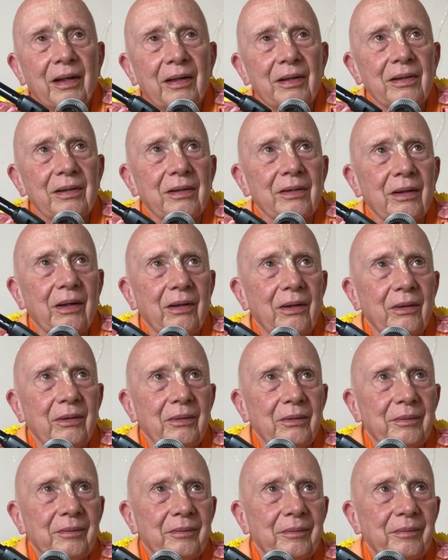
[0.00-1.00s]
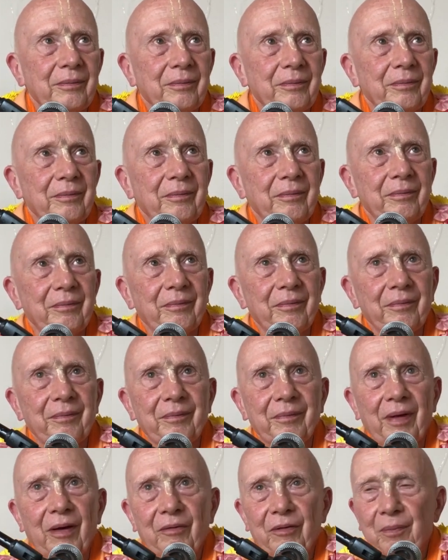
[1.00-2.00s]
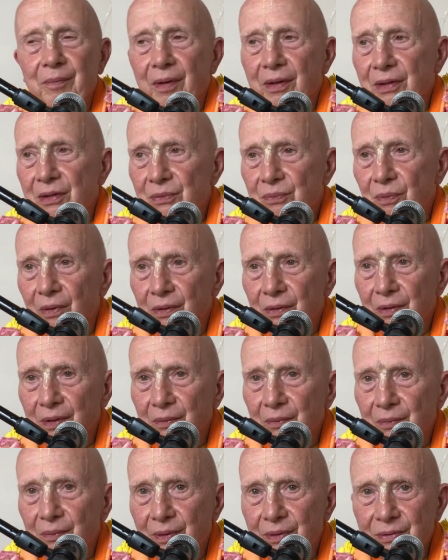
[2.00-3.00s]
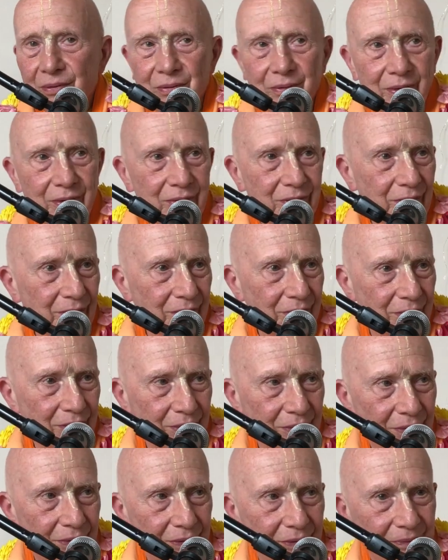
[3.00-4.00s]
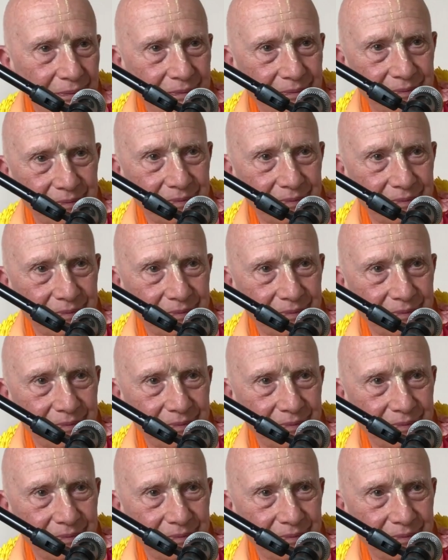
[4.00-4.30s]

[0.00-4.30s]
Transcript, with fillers: So everybody's wondering, what's Krishna going to do?